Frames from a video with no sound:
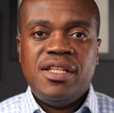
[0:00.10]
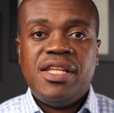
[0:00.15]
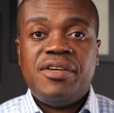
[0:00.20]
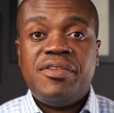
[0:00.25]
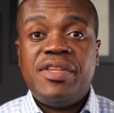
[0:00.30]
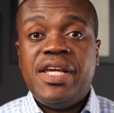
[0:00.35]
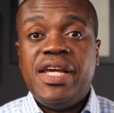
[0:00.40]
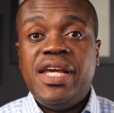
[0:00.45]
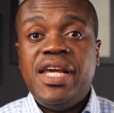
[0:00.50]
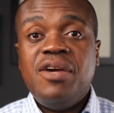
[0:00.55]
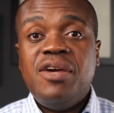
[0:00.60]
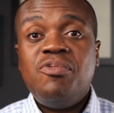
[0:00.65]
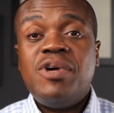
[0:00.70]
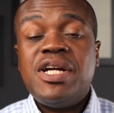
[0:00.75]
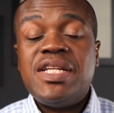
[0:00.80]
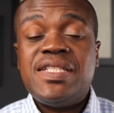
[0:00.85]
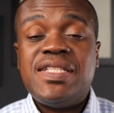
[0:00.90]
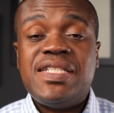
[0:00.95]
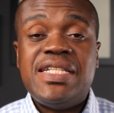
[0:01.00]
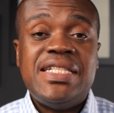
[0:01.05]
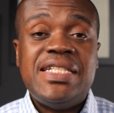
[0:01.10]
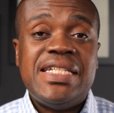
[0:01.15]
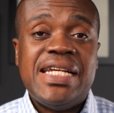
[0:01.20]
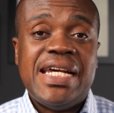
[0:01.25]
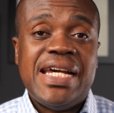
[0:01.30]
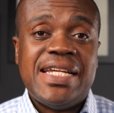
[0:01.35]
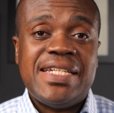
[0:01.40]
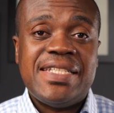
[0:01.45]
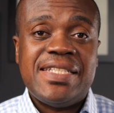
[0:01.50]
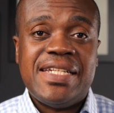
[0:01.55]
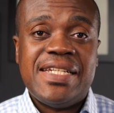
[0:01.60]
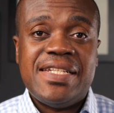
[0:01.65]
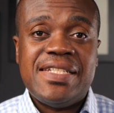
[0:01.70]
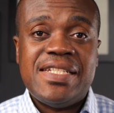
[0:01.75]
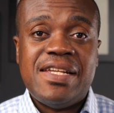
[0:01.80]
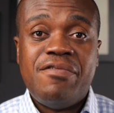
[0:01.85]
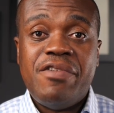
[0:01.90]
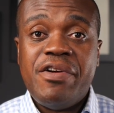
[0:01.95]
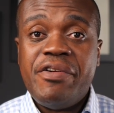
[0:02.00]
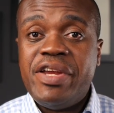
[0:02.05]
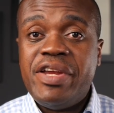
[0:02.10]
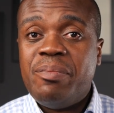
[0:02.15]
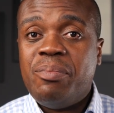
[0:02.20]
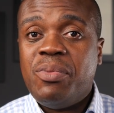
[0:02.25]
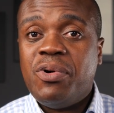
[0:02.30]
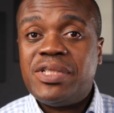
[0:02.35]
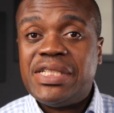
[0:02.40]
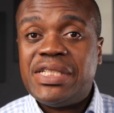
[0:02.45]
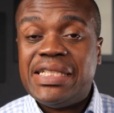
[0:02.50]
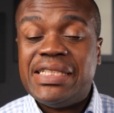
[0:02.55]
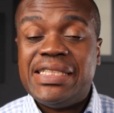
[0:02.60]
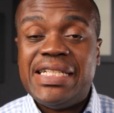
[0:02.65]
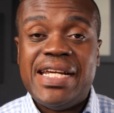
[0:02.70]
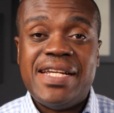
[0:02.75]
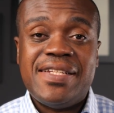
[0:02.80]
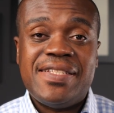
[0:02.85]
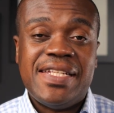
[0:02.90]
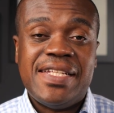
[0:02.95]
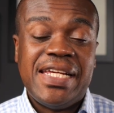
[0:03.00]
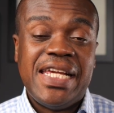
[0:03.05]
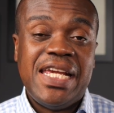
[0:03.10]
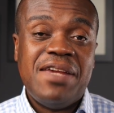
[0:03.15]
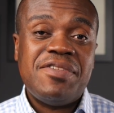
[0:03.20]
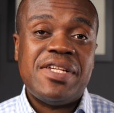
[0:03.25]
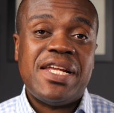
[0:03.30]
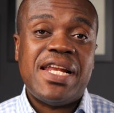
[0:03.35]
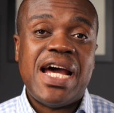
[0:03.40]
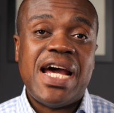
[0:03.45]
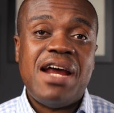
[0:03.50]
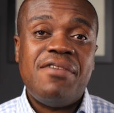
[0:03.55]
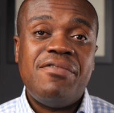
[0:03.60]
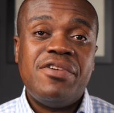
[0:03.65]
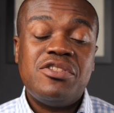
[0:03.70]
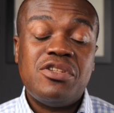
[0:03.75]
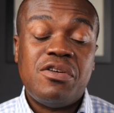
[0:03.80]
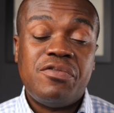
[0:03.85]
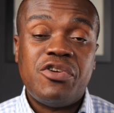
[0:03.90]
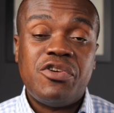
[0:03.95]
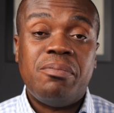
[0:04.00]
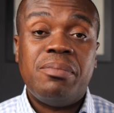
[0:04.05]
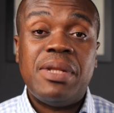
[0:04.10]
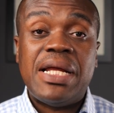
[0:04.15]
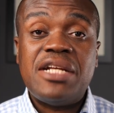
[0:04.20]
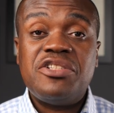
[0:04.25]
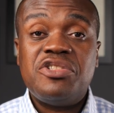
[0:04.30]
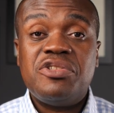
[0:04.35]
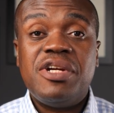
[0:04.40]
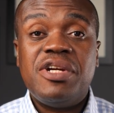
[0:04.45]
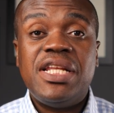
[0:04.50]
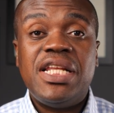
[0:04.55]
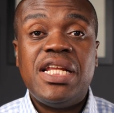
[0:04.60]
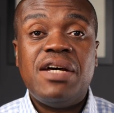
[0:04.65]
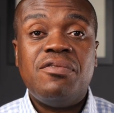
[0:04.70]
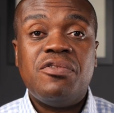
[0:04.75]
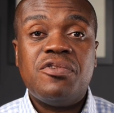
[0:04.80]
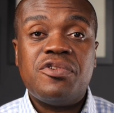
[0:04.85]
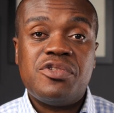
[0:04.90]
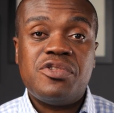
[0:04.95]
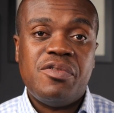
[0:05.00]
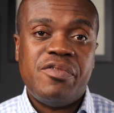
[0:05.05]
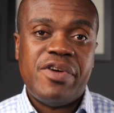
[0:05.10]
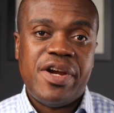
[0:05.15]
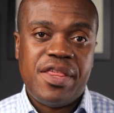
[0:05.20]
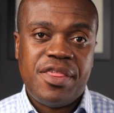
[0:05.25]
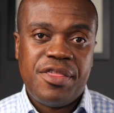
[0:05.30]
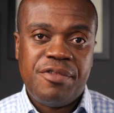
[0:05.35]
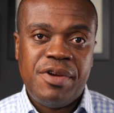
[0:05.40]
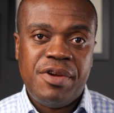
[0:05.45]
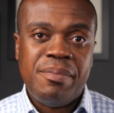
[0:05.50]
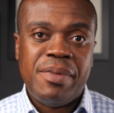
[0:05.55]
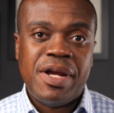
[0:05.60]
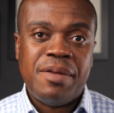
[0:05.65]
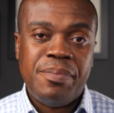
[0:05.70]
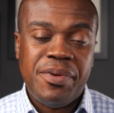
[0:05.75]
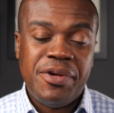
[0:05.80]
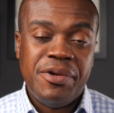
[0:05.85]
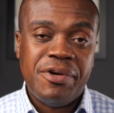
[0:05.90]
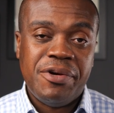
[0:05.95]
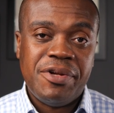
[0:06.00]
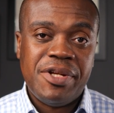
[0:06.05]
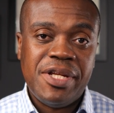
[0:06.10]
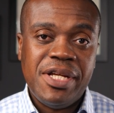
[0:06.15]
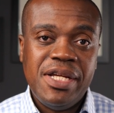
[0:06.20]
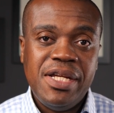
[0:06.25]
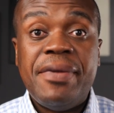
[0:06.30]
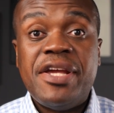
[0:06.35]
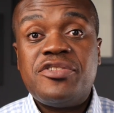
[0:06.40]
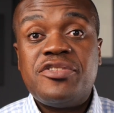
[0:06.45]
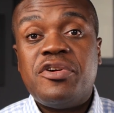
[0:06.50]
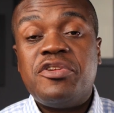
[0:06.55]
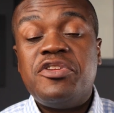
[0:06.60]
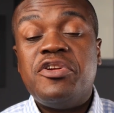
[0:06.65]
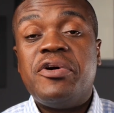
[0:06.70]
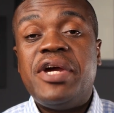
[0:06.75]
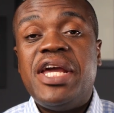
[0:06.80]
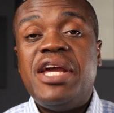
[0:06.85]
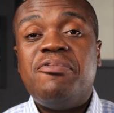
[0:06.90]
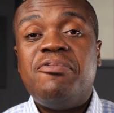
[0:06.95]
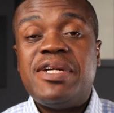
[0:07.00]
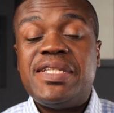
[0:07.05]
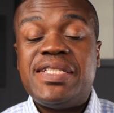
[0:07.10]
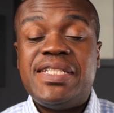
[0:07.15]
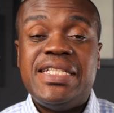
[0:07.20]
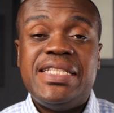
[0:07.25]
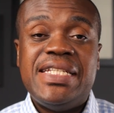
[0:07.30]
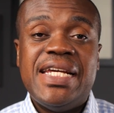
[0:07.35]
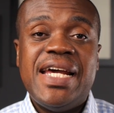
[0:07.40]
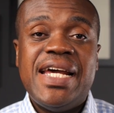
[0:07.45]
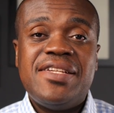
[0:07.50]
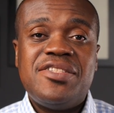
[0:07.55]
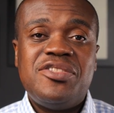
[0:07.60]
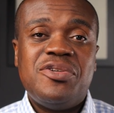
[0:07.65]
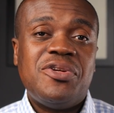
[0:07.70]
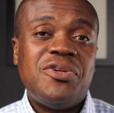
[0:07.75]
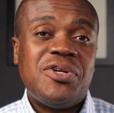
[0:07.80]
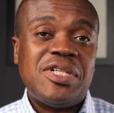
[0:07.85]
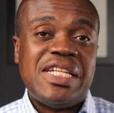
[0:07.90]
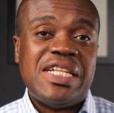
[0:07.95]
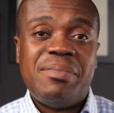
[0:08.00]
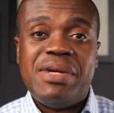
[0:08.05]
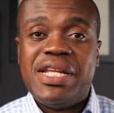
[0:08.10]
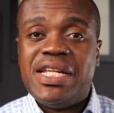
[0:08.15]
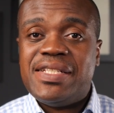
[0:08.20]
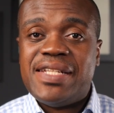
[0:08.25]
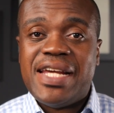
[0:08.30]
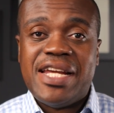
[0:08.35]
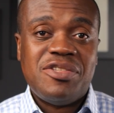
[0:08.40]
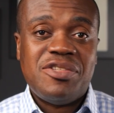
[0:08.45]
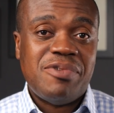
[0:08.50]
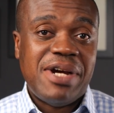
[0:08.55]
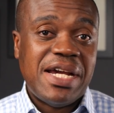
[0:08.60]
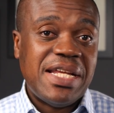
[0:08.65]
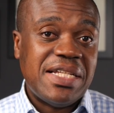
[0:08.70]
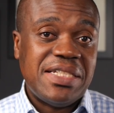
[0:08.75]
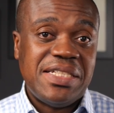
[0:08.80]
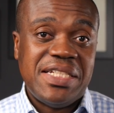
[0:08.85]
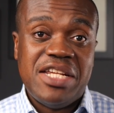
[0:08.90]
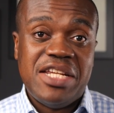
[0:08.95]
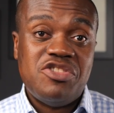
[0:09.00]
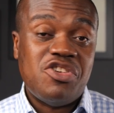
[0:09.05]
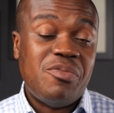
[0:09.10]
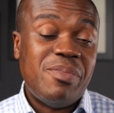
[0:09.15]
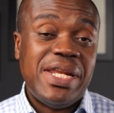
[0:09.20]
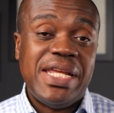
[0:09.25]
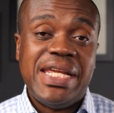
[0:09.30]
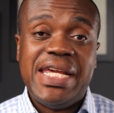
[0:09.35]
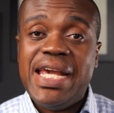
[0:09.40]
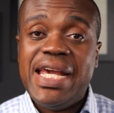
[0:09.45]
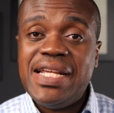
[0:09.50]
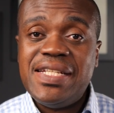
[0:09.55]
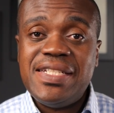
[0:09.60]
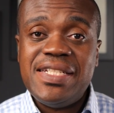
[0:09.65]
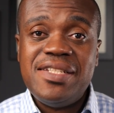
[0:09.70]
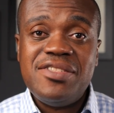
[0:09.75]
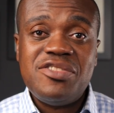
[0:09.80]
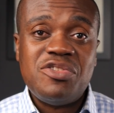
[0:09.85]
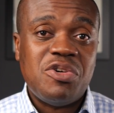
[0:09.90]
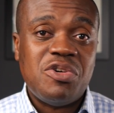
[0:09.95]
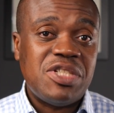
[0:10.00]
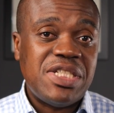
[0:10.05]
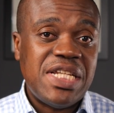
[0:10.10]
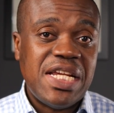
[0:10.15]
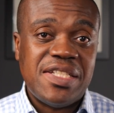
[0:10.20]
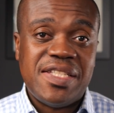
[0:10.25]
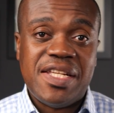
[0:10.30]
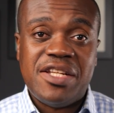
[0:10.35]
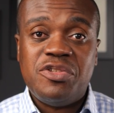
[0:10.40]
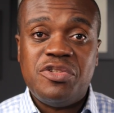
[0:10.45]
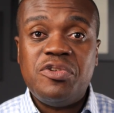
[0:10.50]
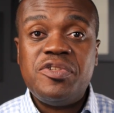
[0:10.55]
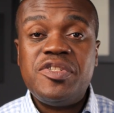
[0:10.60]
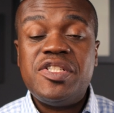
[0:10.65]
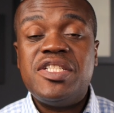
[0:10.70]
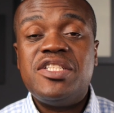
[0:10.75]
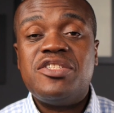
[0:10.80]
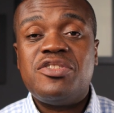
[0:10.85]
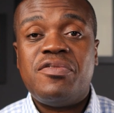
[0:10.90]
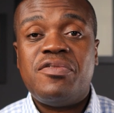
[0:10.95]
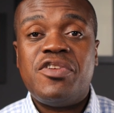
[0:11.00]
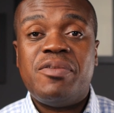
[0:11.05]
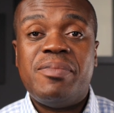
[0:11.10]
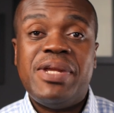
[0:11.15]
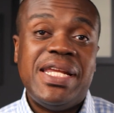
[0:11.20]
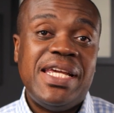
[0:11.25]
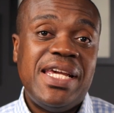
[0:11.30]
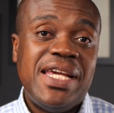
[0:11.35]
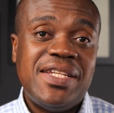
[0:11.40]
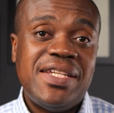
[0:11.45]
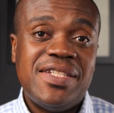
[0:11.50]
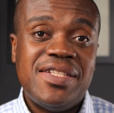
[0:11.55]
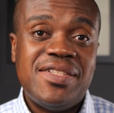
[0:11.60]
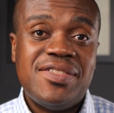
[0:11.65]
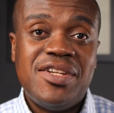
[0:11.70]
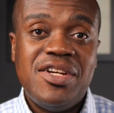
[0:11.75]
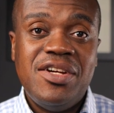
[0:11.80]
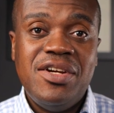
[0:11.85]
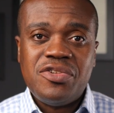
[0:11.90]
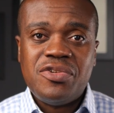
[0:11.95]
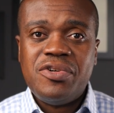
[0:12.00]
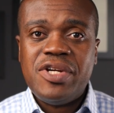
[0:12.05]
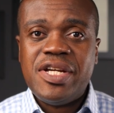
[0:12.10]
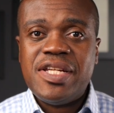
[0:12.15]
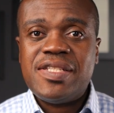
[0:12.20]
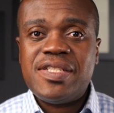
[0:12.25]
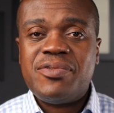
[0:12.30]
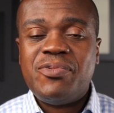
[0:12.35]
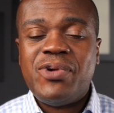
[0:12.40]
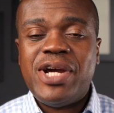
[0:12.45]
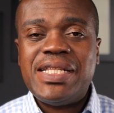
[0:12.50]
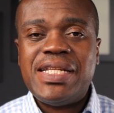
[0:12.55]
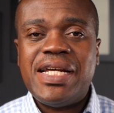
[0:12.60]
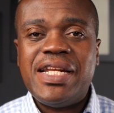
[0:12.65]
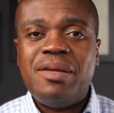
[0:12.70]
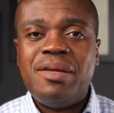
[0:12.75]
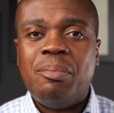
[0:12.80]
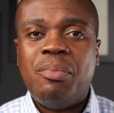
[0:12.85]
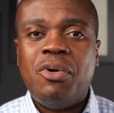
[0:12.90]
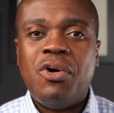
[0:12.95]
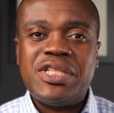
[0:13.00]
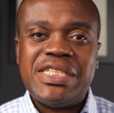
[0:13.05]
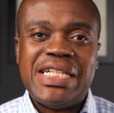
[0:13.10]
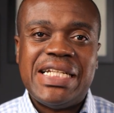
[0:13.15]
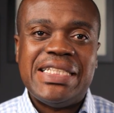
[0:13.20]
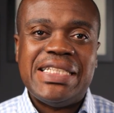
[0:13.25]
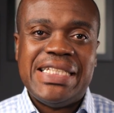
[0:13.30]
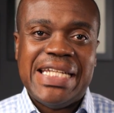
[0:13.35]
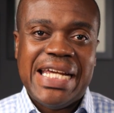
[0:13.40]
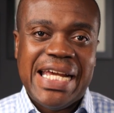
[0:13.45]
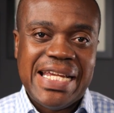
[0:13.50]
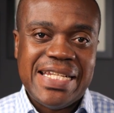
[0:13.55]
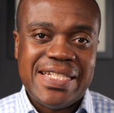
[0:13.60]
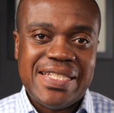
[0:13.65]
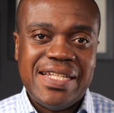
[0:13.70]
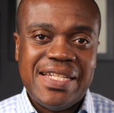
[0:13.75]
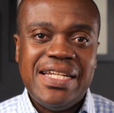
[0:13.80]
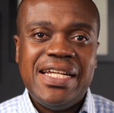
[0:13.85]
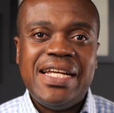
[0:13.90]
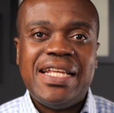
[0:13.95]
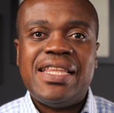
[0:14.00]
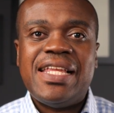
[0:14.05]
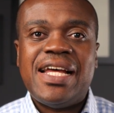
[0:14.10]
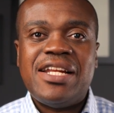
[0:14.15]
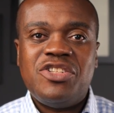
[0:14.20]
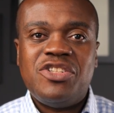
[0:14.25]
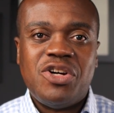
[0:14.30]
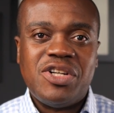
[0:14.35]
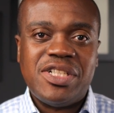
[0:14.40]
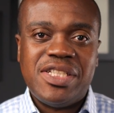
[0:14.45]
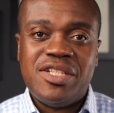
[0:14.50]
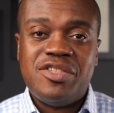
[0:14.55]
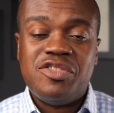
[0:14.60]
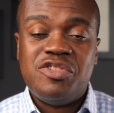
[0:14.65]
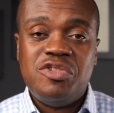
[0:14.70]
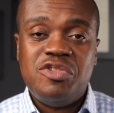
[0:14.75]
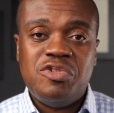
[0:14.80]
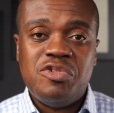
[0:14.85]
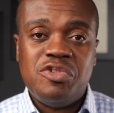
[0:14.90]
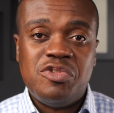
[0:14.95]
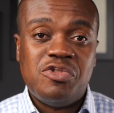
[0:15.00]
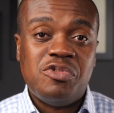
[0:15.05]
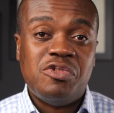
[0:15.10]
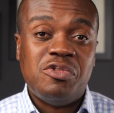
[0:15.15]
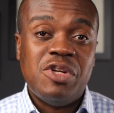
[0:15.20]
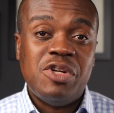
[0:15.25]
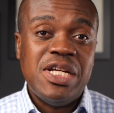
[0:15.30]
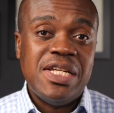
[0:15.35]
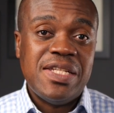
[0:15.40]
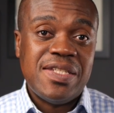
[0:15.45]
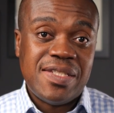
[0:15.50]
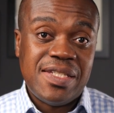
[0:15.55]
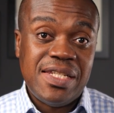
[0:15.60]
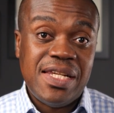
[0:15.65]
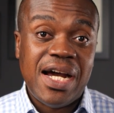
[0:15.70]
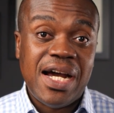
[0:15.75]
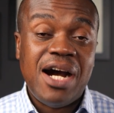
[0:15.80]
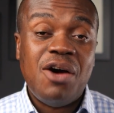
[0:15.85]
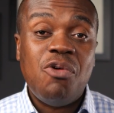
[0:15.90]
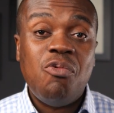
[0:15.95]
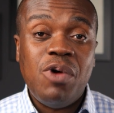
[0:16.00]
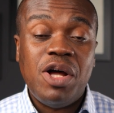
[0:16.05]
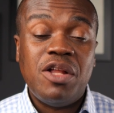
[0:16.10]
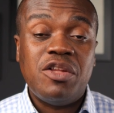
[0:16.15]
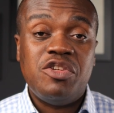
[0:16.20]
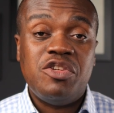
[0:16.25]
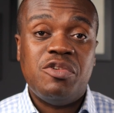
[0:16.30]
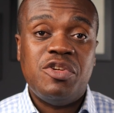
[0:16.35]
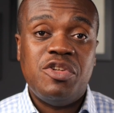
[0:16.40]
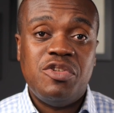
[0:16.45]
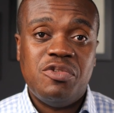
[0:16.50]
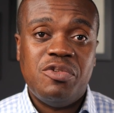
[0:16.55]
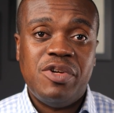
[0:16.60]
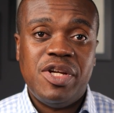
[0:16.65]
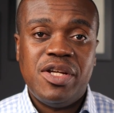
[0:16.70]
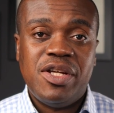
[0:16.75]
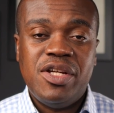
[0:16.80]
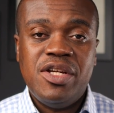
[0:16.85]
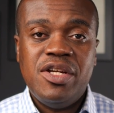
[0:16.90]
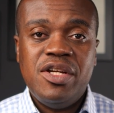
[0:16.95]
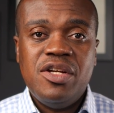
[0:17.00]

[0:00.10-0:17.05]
Now the A1C test is a very important test. It gives an average of your blood sugar levels over a three month period. Based on your A1C test, your doctor may decide to either change your medications or change the dosages of your medications. So it's quite an important test that doctors use to see how well you're doing.